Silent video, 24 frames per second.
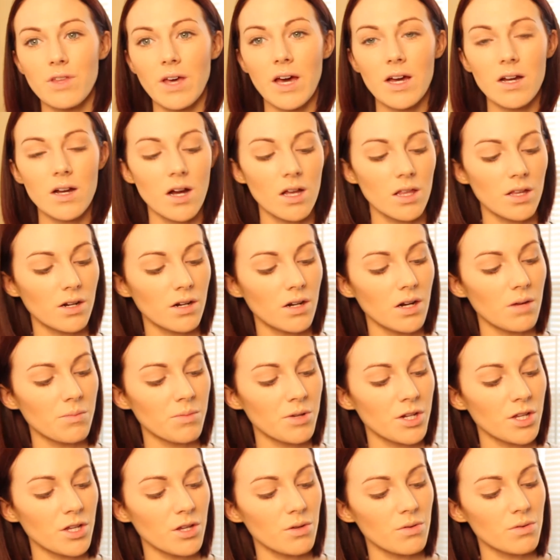that color, I'm
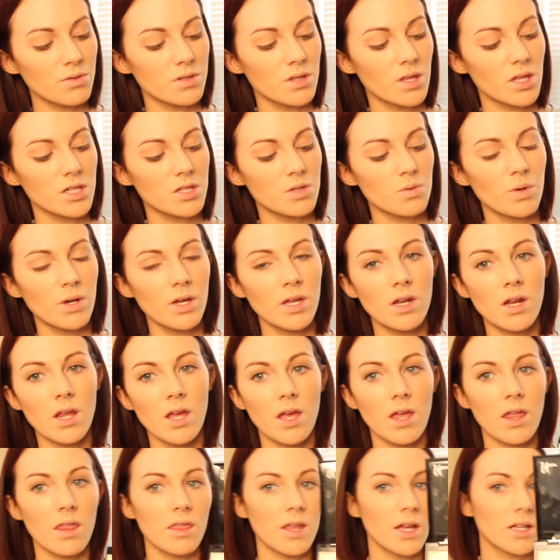going to use this one,
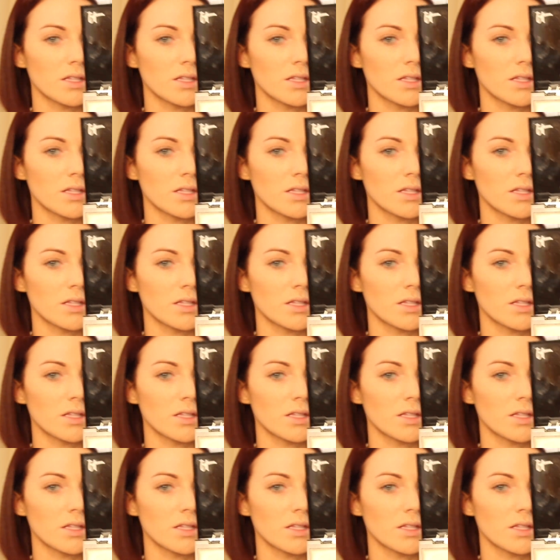and